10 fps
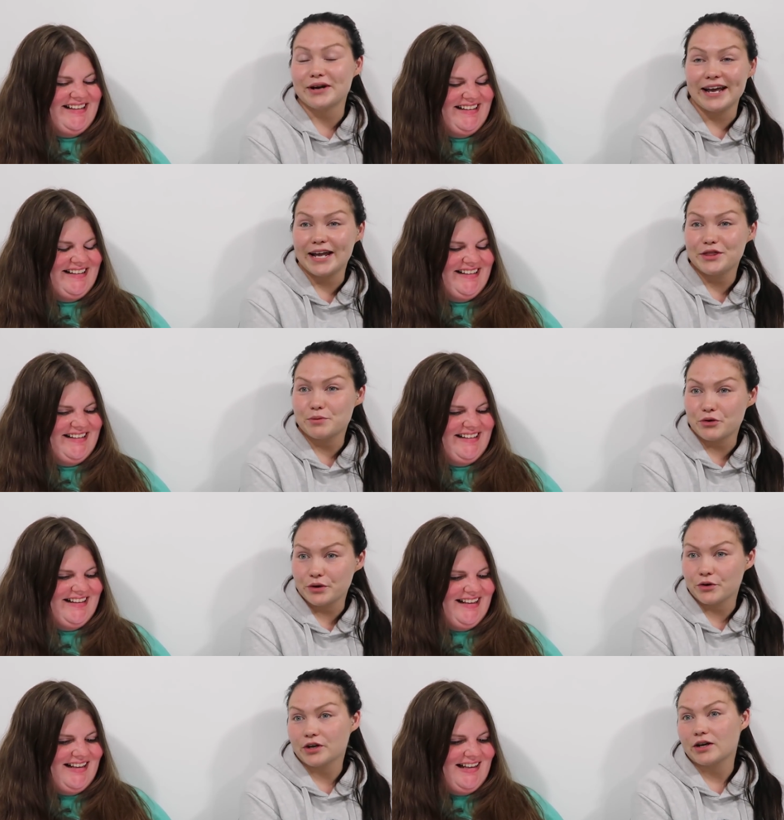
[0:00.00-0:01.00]
Speaker 1: so I hated the morning
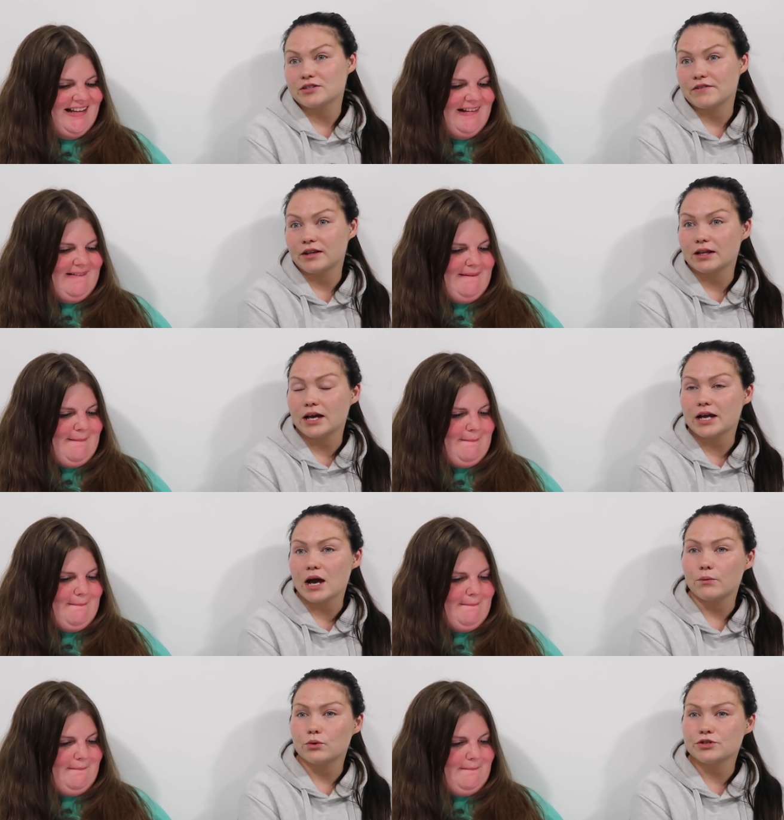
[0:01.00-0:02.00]
workouts. I felt like
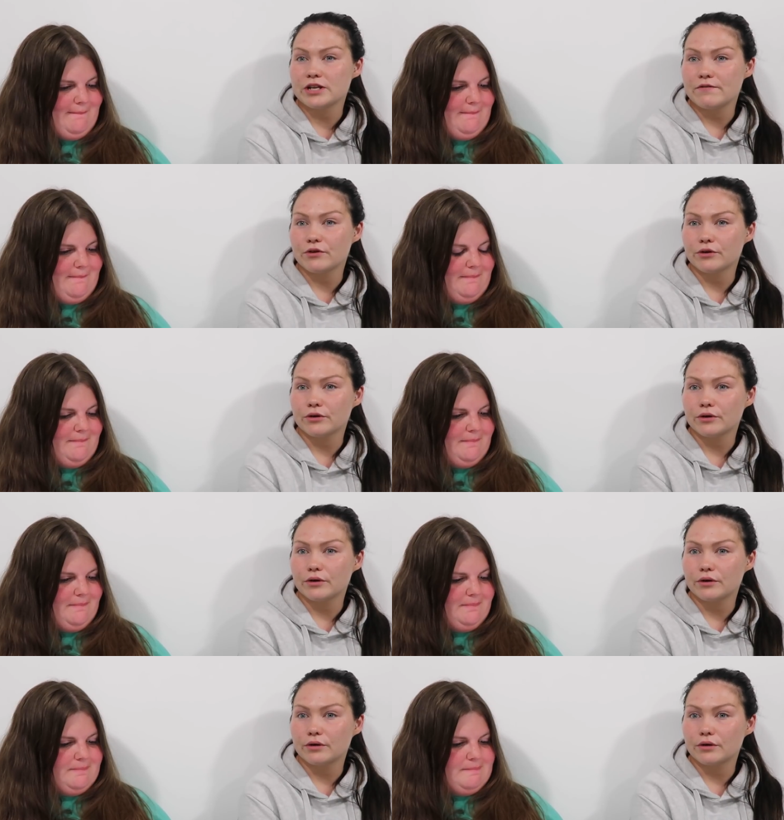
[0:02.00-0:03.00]
I was never,
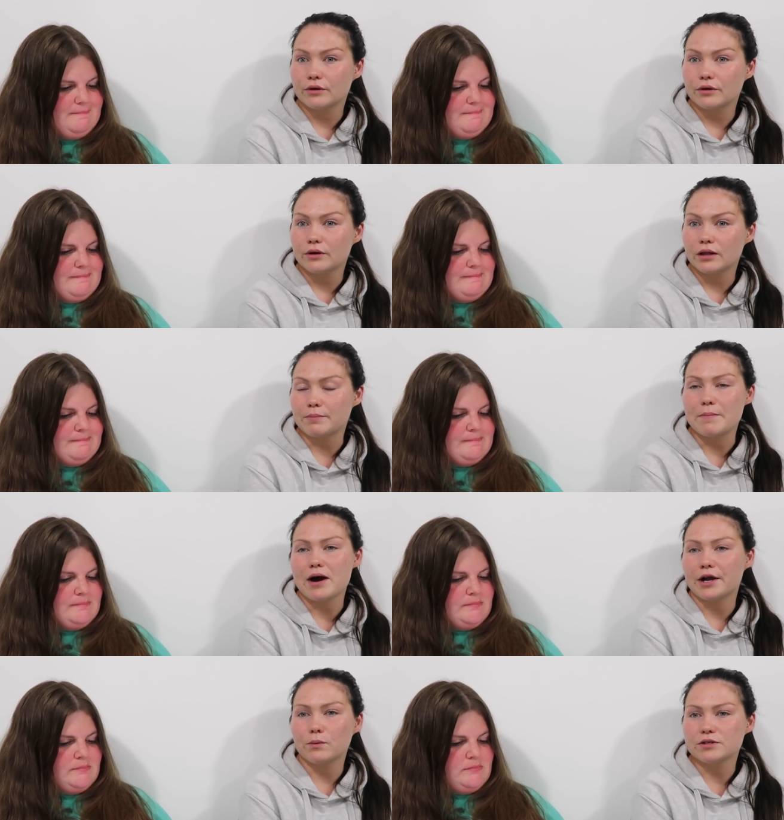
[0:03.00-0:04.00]
like my
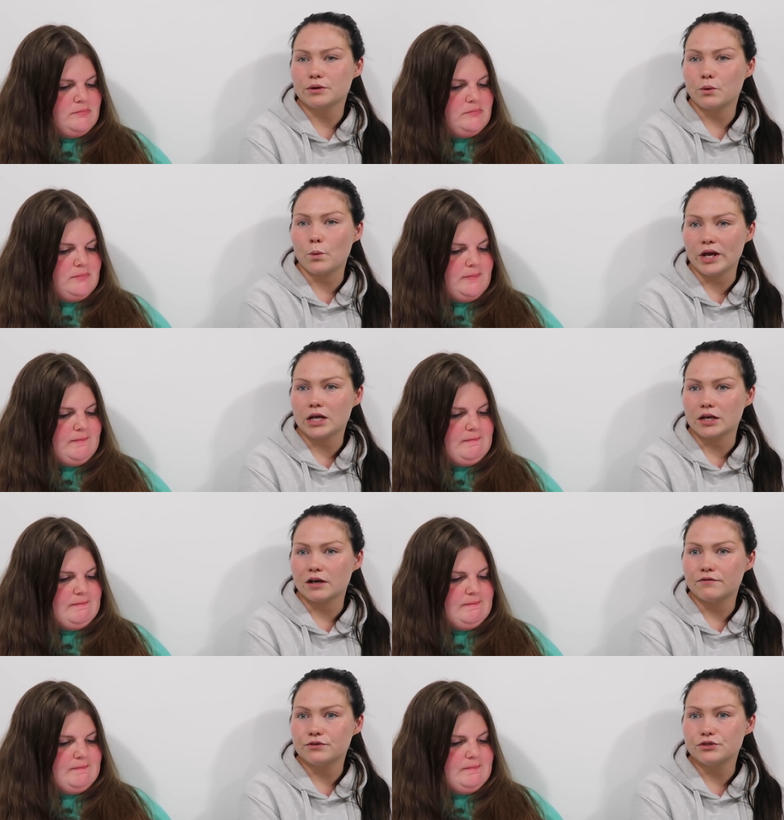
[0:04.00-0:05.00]
body wasn't awake
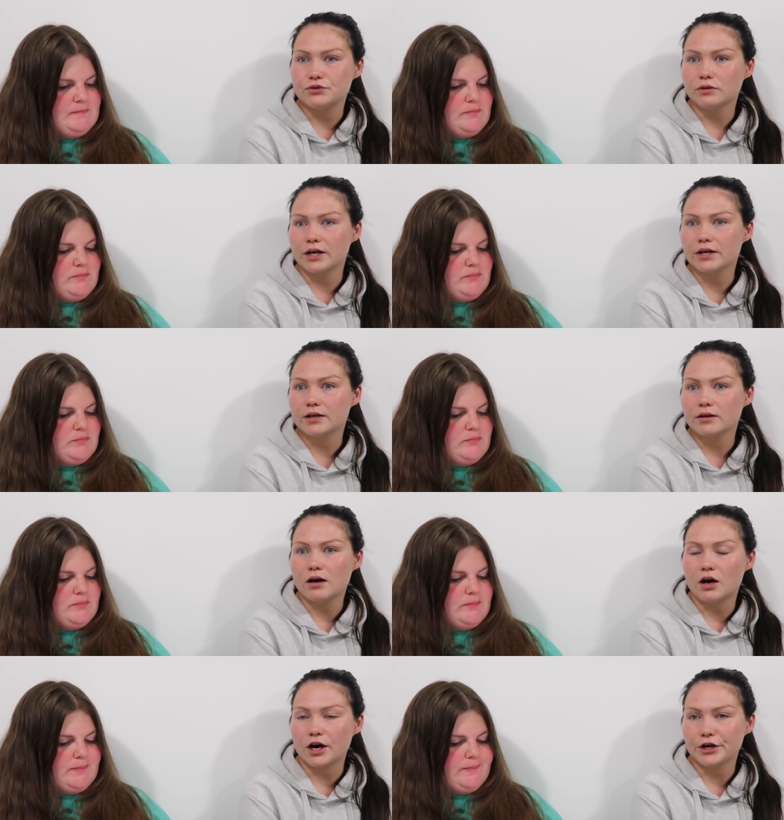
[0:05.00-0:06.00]
enough to do like
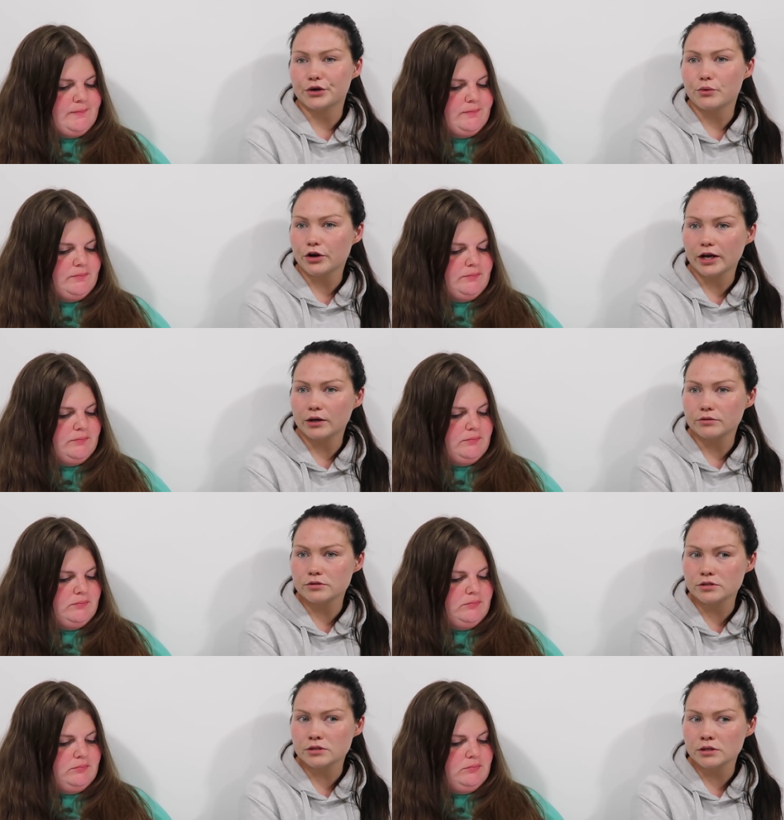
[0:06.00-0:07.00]
harder
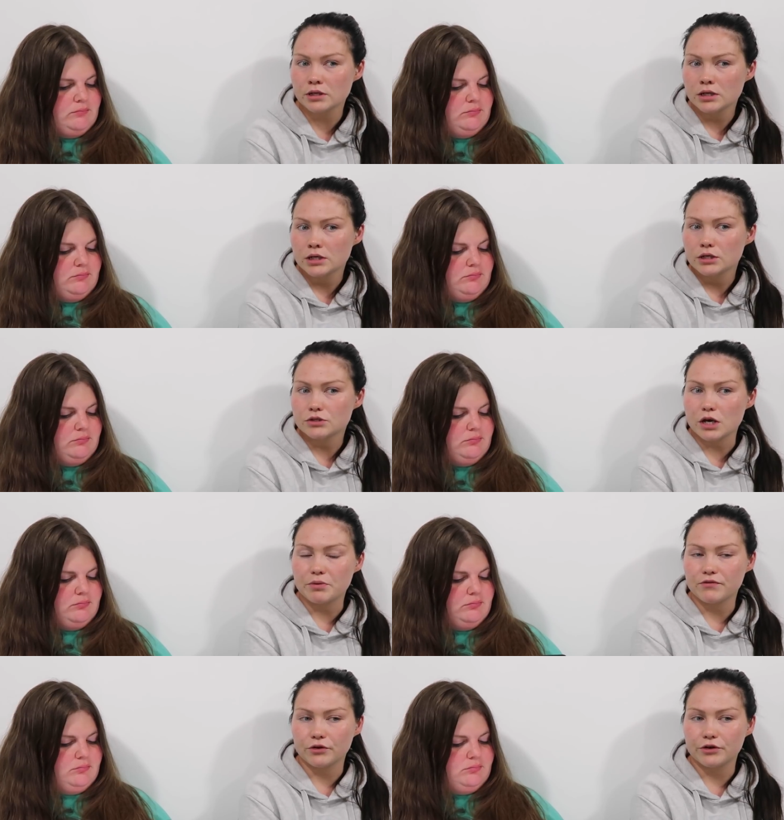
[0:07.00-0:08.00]
workouts. So I
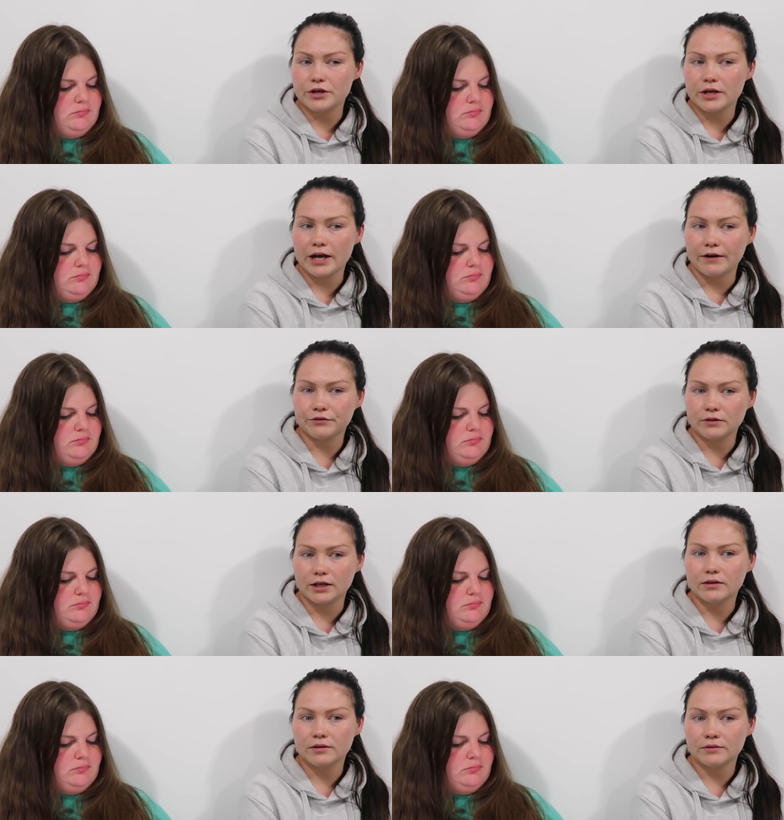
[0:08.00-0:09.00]
preferred after
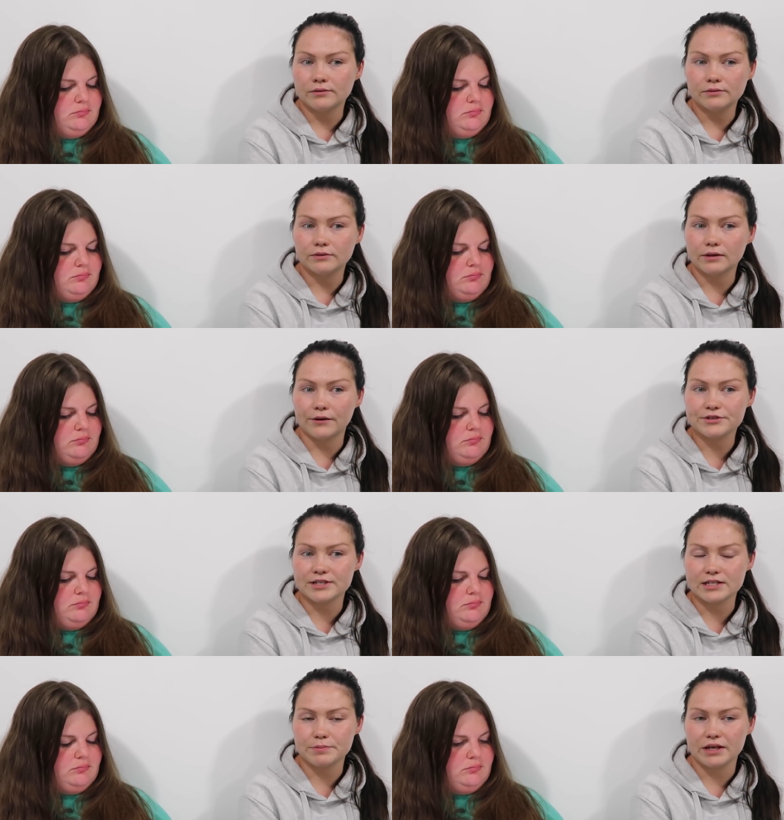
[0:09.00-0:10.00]
like around
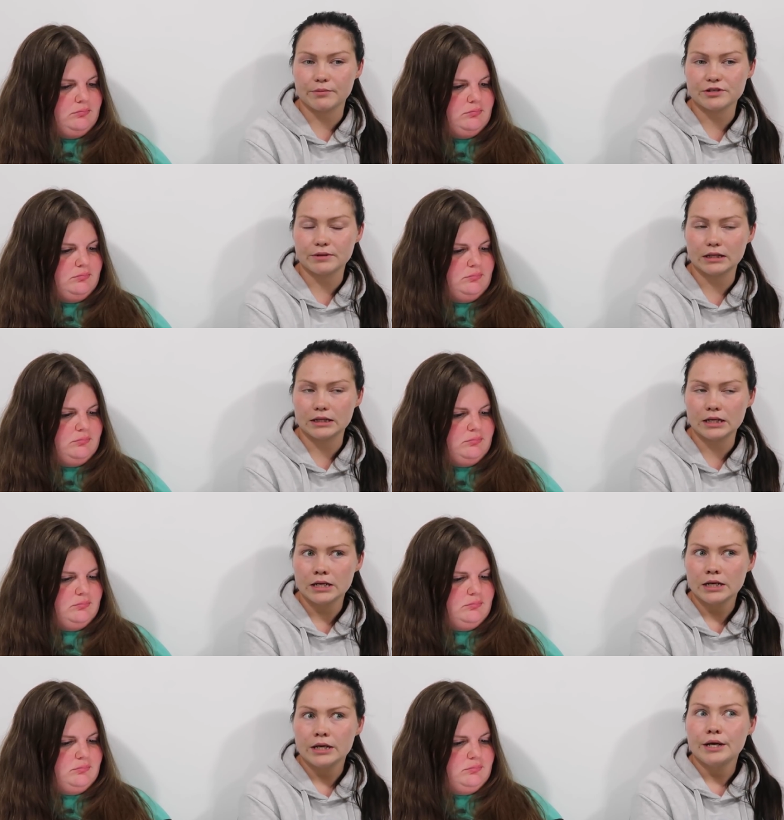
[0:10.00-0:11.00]
6 p.m. or something like that.
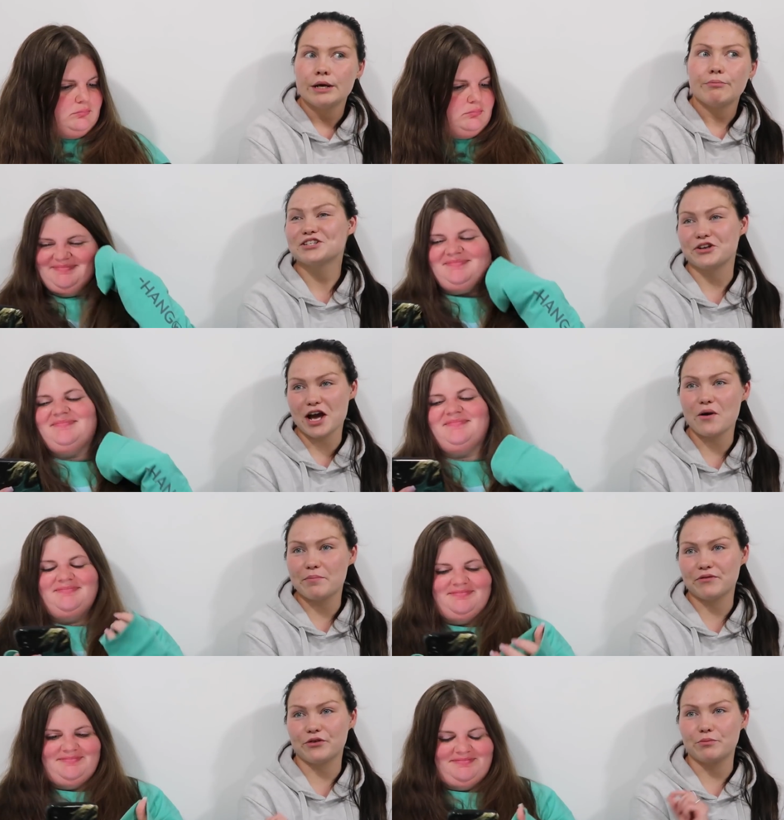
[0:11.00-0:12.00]
So now I
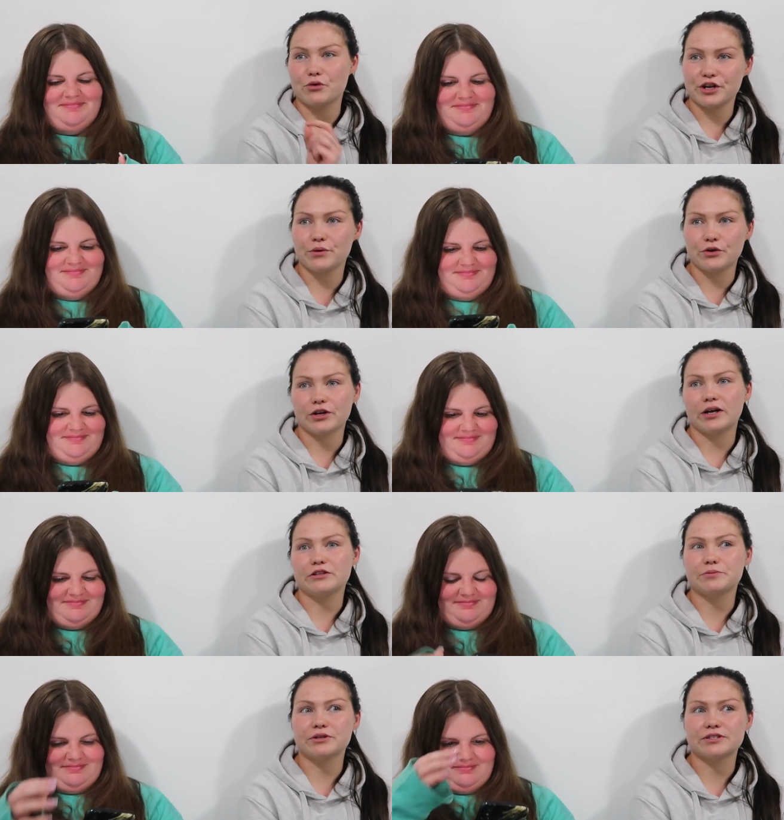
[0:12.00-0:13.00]
prefer morning
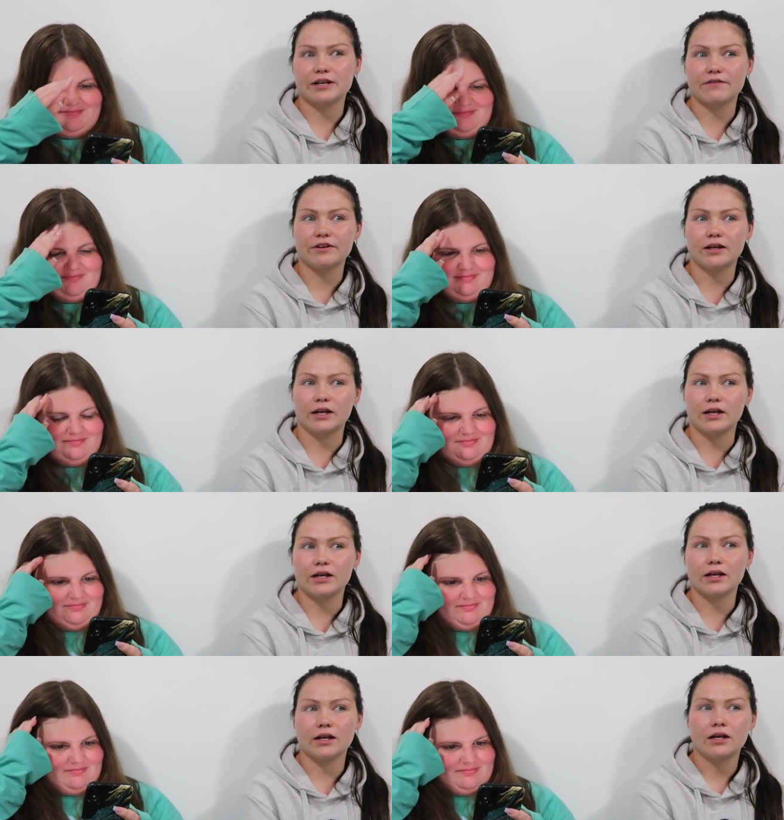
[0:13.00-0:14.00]
workouts because then I feel
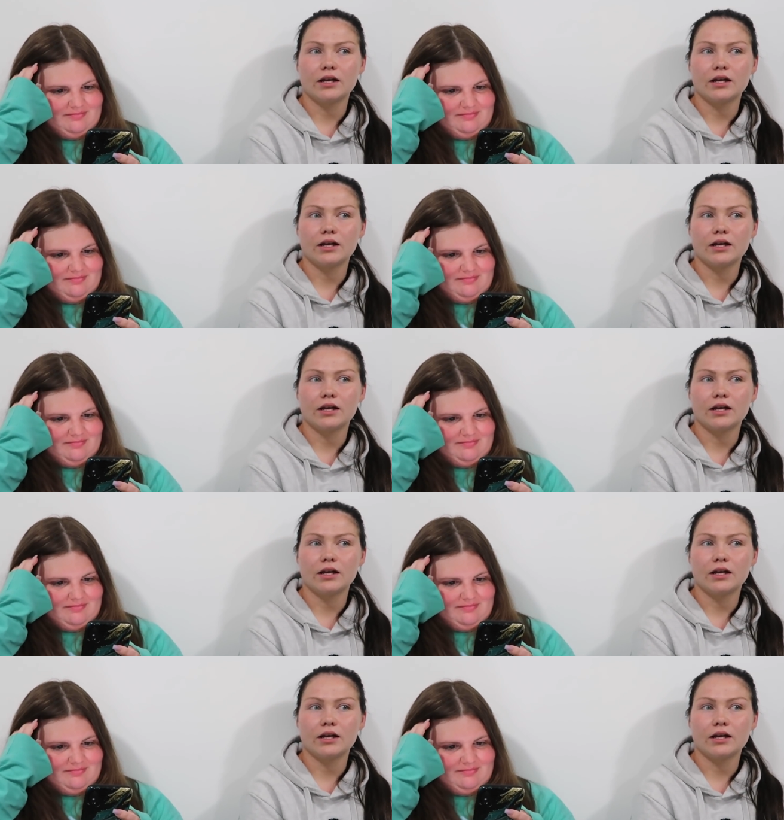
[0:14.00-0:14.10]
like